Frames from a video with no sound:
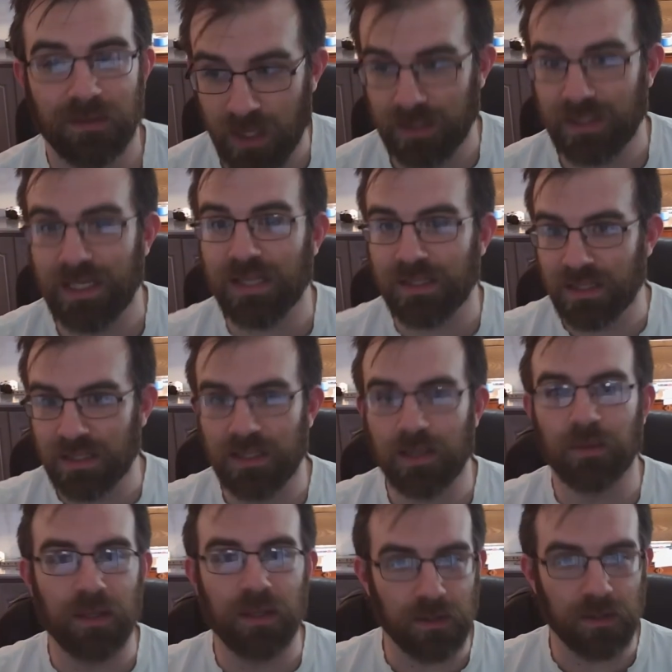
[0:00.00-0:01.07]
Not
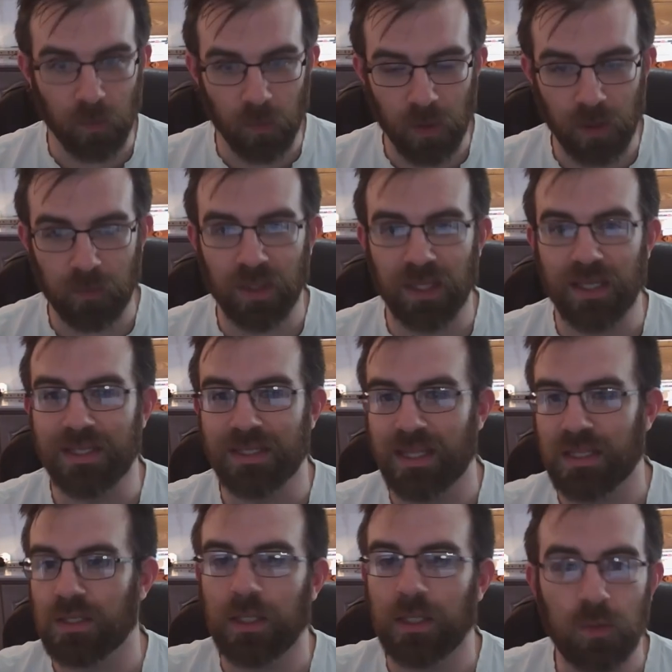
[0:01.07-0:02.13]
necessarily in the workplace,
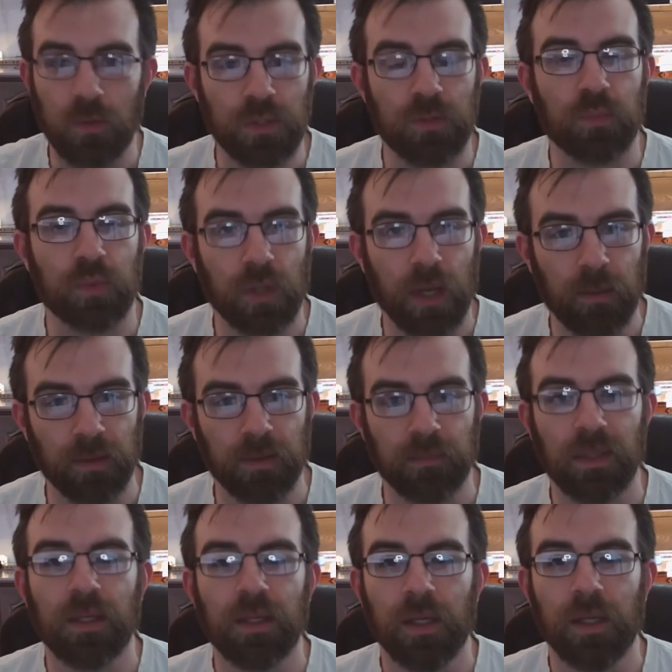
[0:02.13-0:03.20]
that's a huge problem,
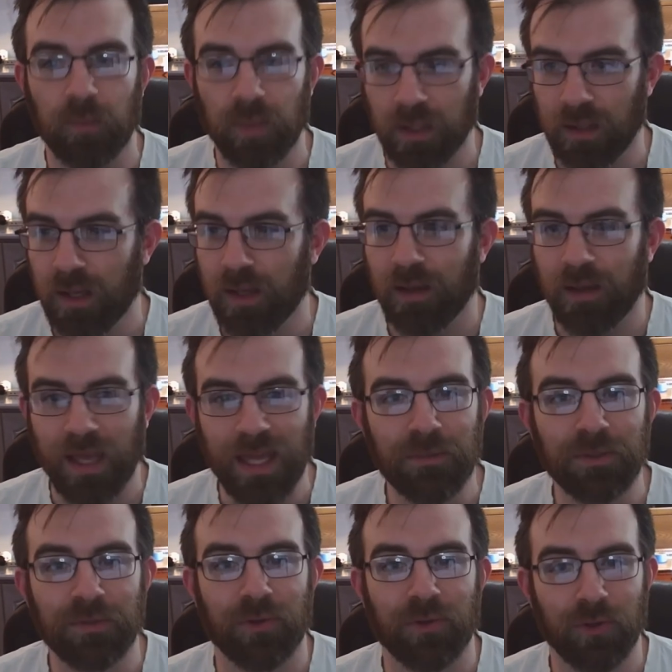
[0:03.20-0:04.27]
but
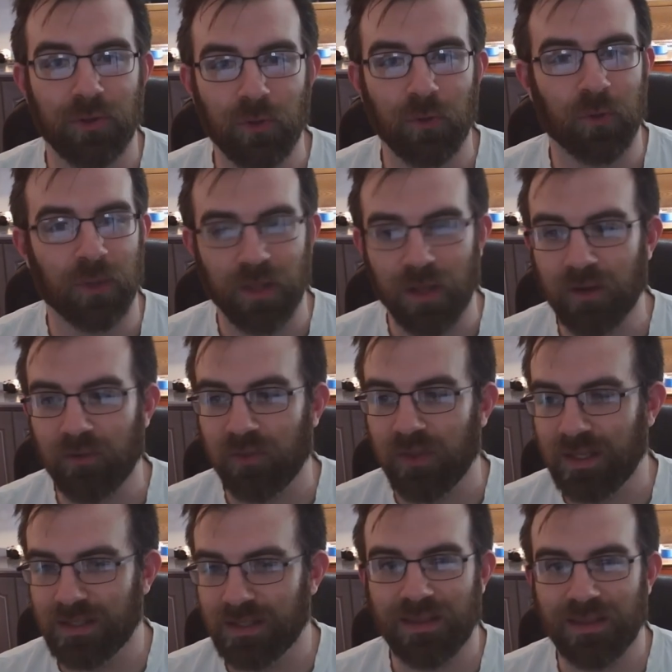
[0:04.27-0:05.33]
able to do a lot of
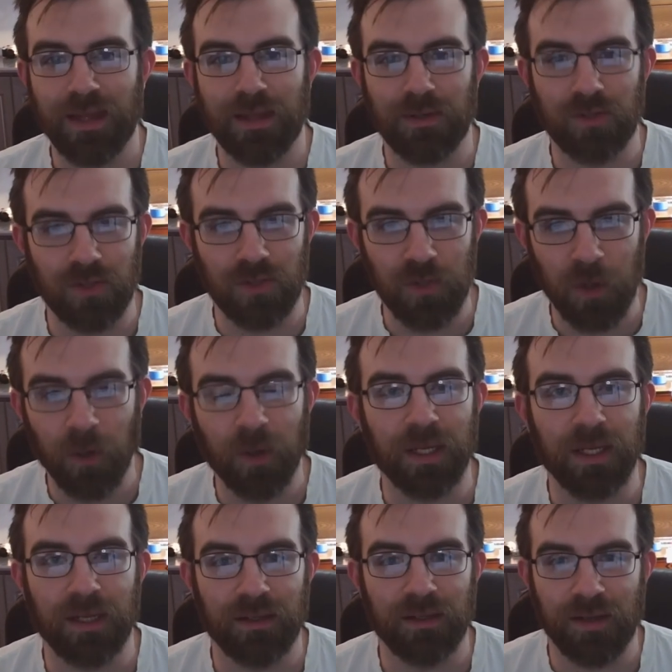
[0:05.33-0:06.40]
things that they enjoy
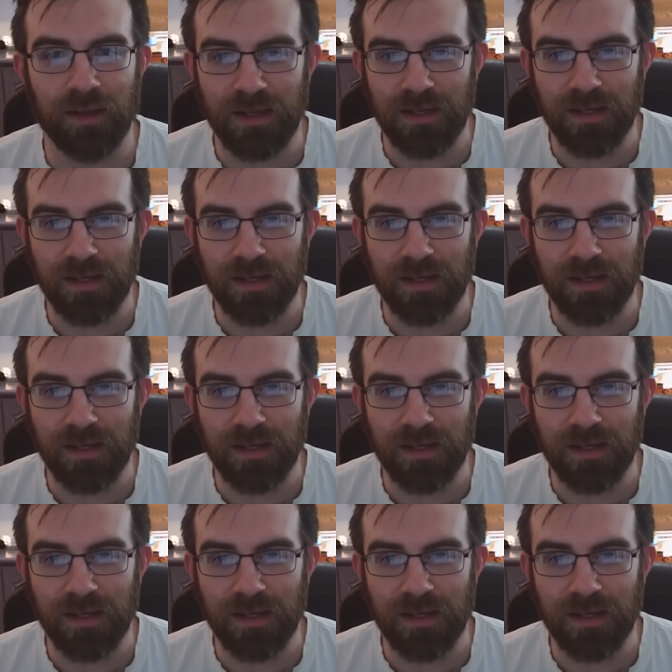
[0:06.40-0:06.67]
and